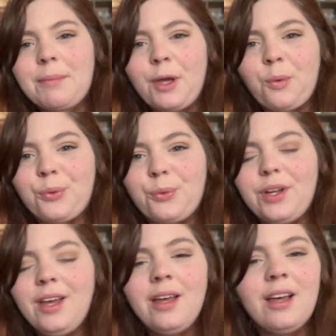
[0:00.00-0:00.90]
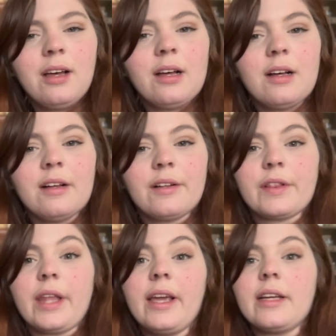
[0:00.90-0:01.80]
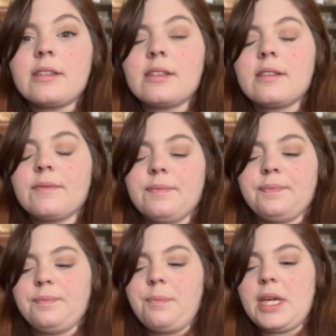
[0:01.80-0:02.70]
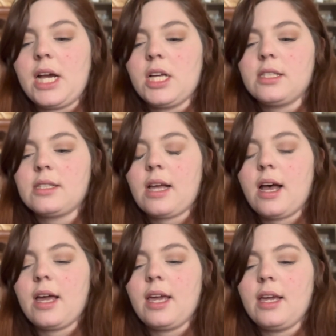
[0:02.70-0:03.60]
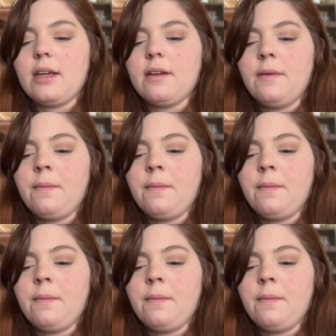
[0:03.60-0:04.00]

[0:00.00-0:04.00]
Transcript: my own light because I